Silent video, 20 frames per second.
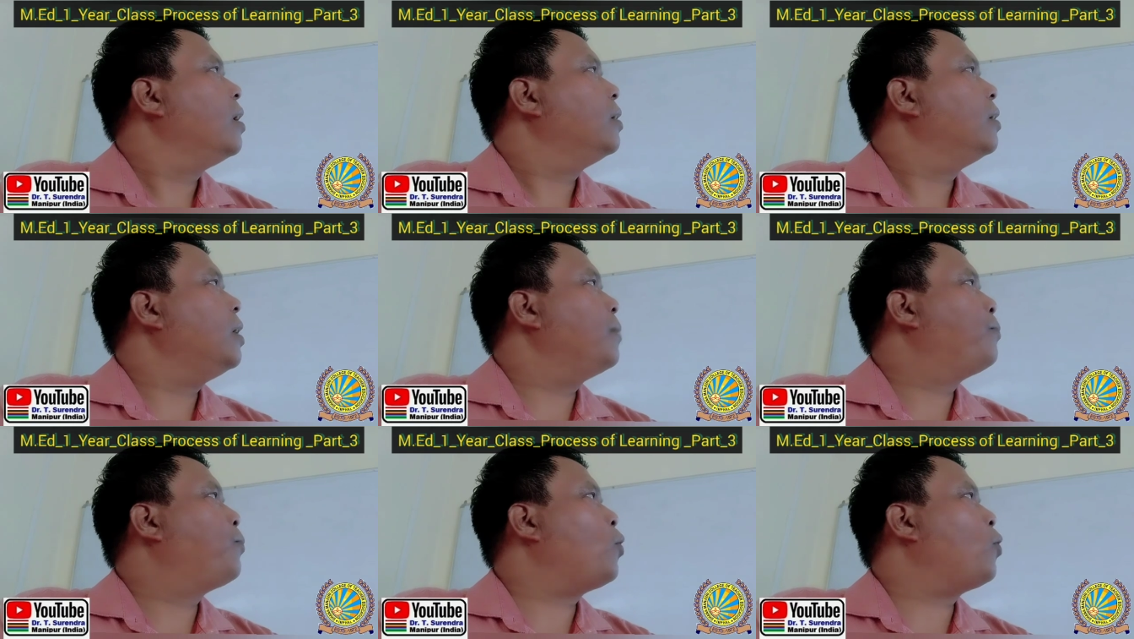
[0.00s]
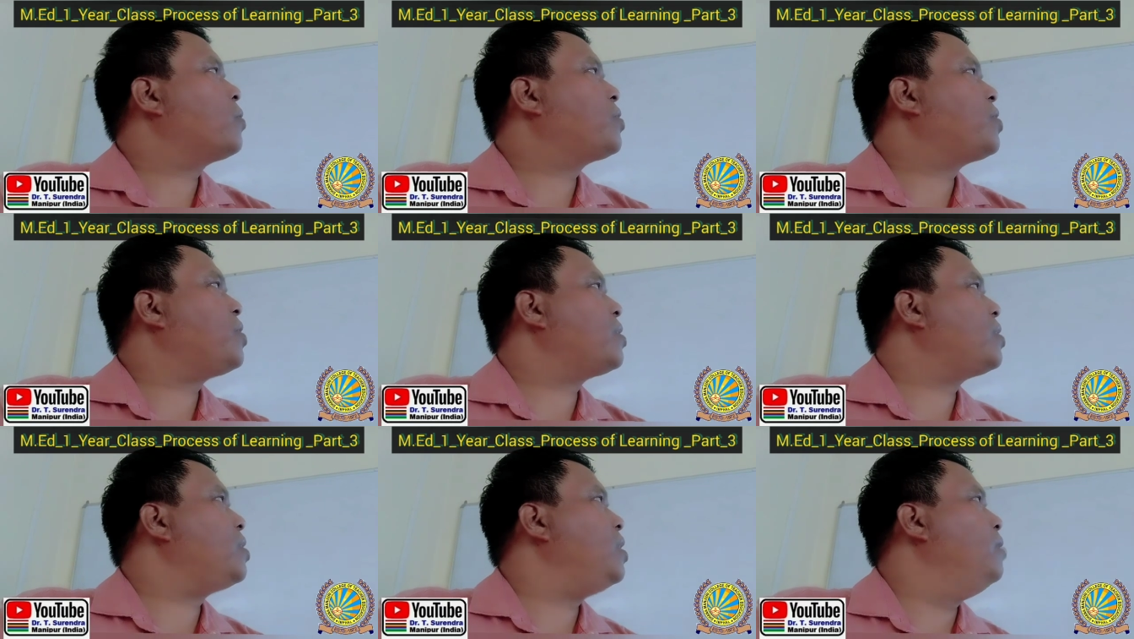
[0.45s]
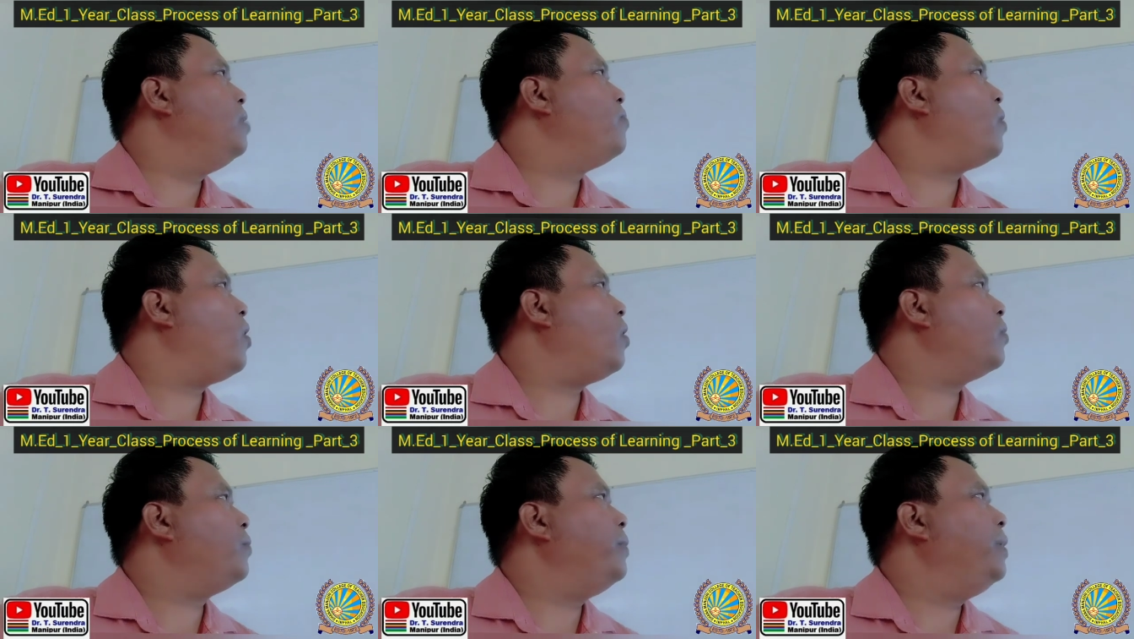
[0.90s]
The process
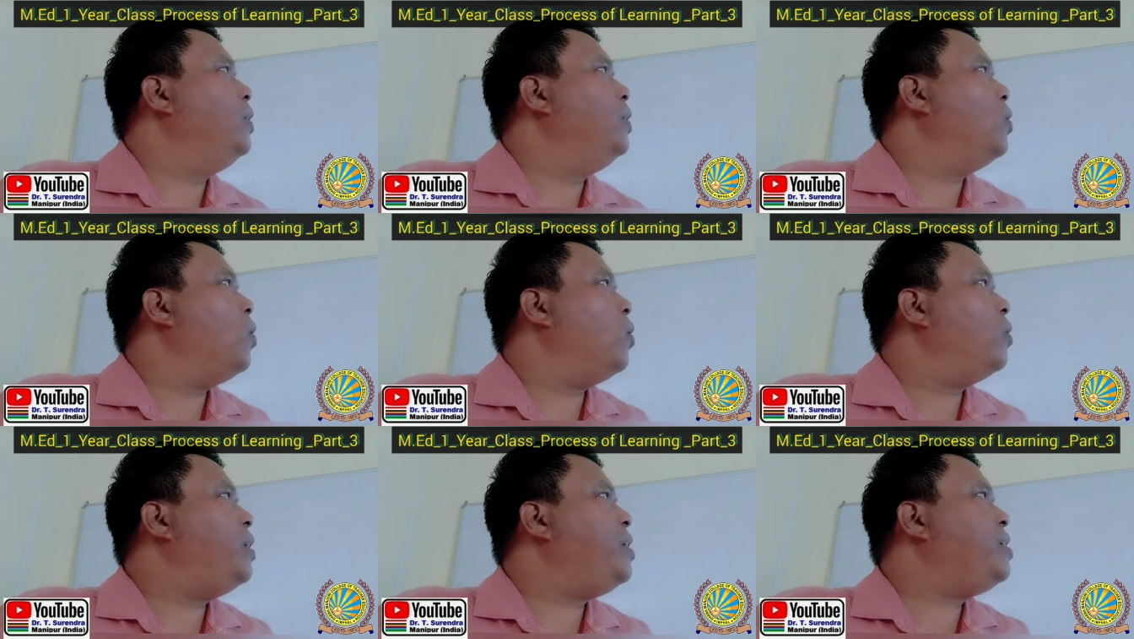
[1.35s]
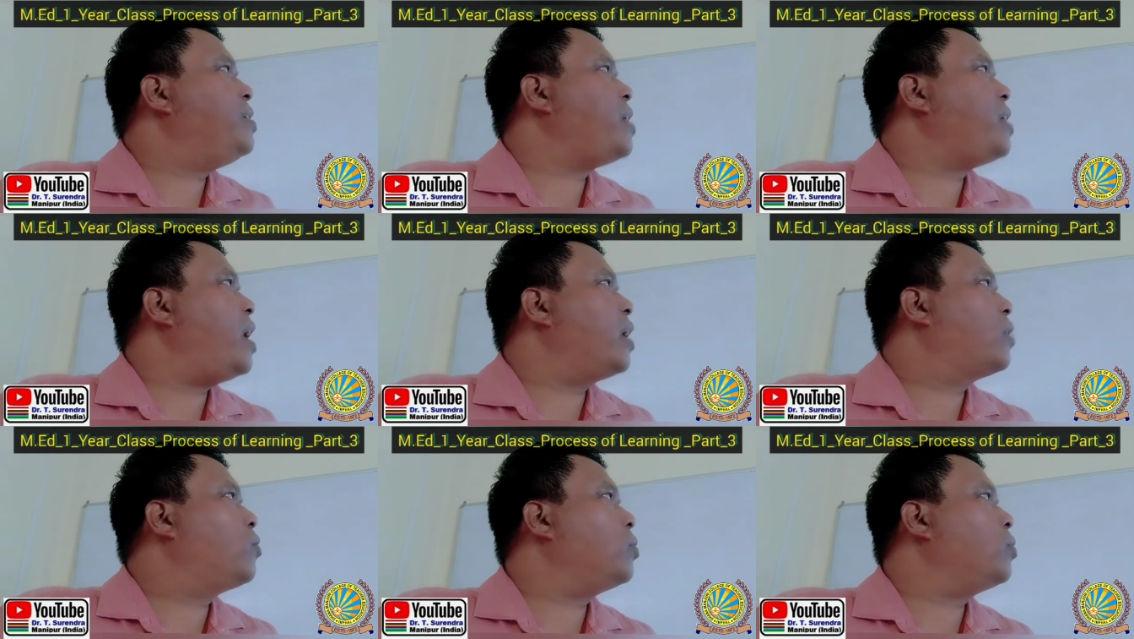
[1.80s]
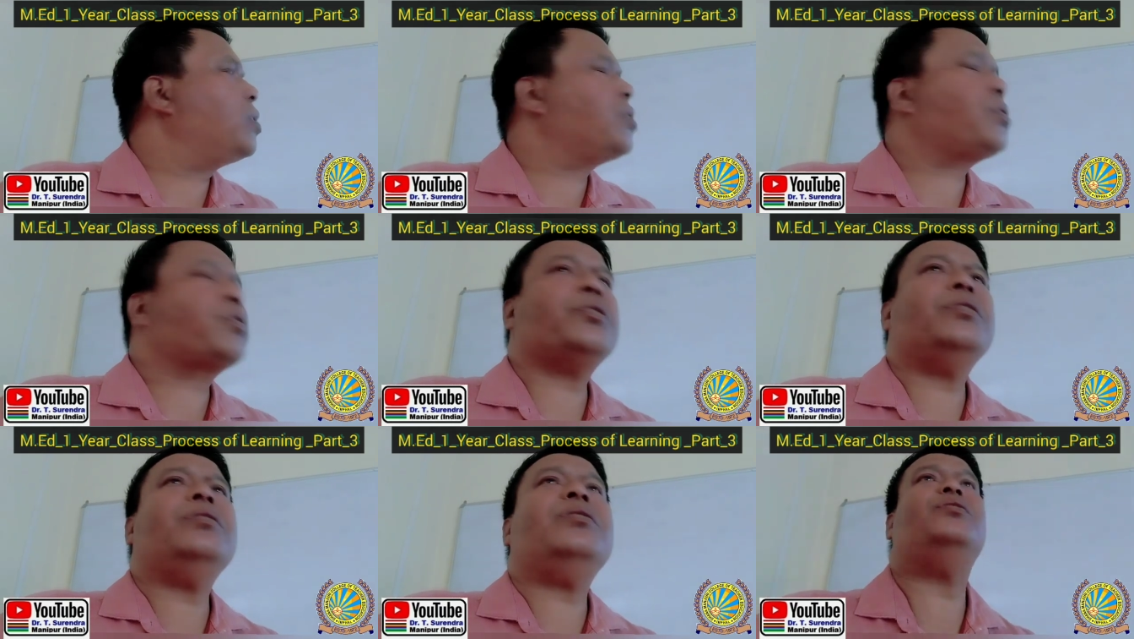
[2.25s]
involved in knowledge
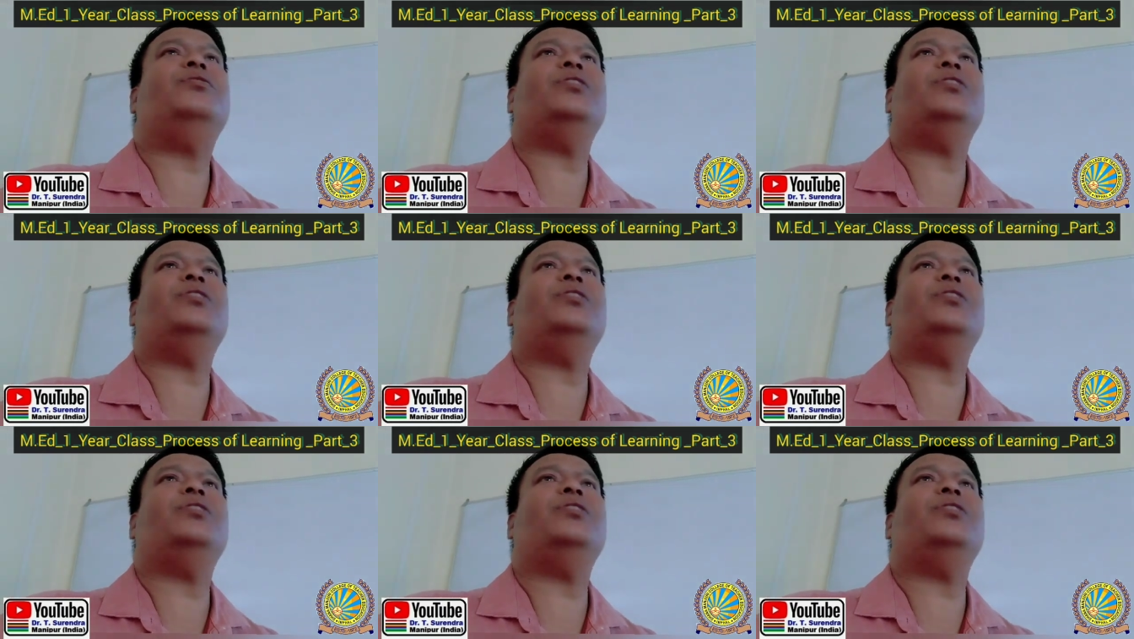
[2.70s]
acquisition,